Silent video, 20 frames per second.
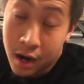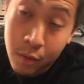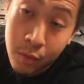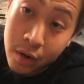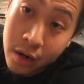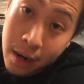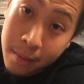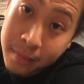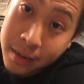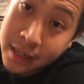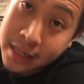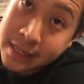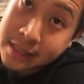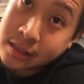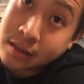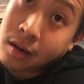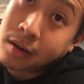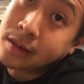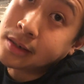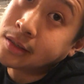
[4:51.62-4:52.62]
right, well, I'm gonna
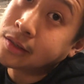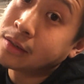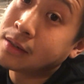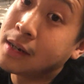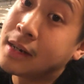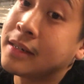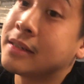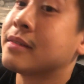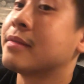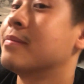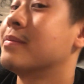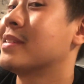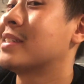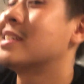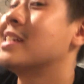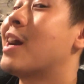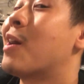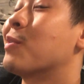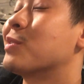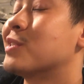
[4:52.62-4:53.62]
get started, you guys. Let's
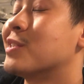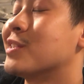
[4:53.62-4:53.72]
see how it